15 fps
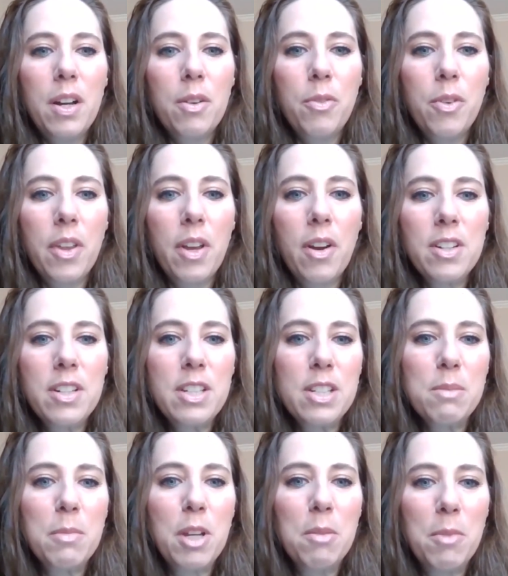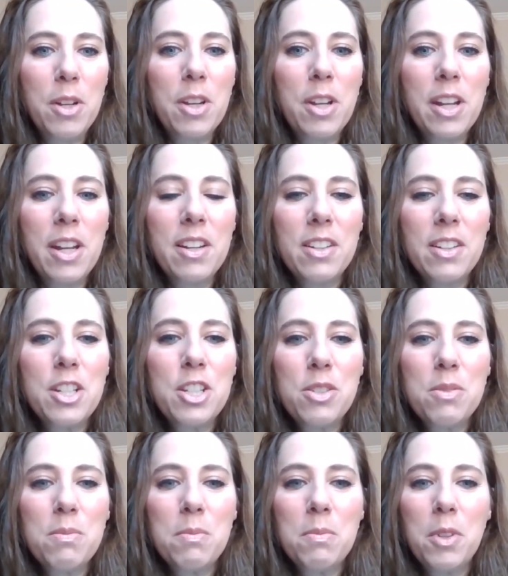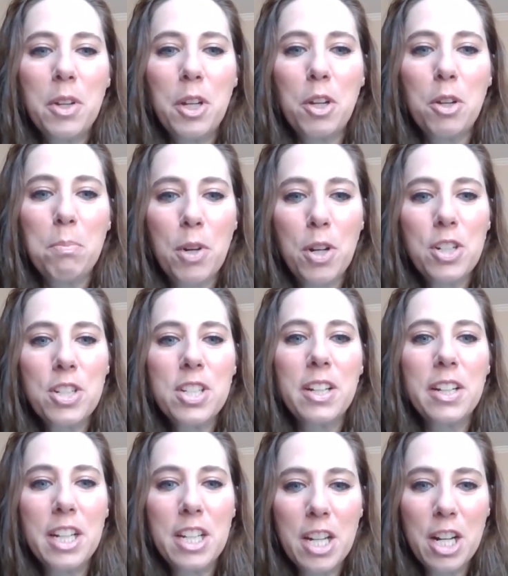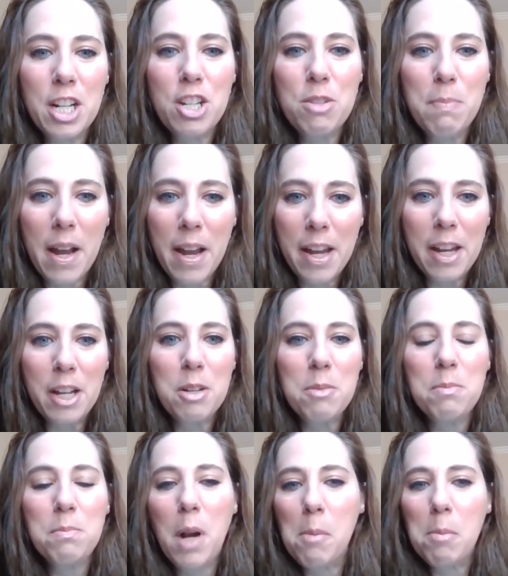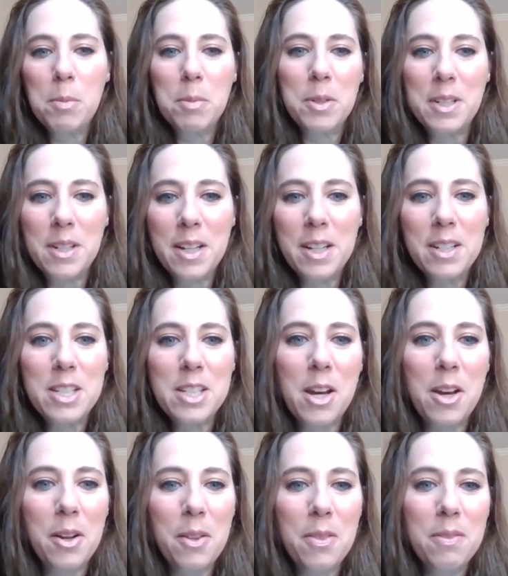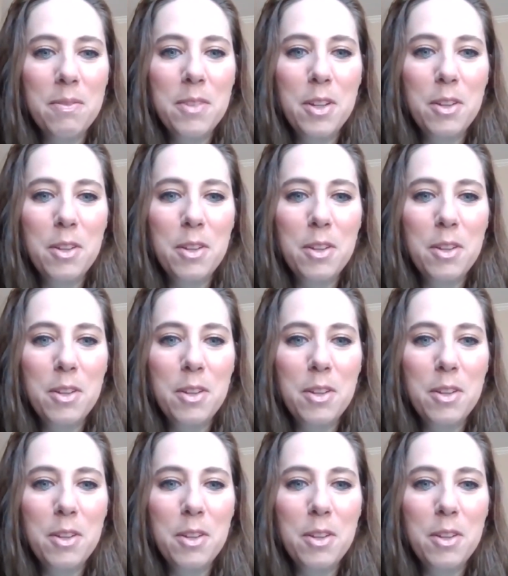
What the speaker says: for the autism community, unless you're personally touched by it, it probably is not on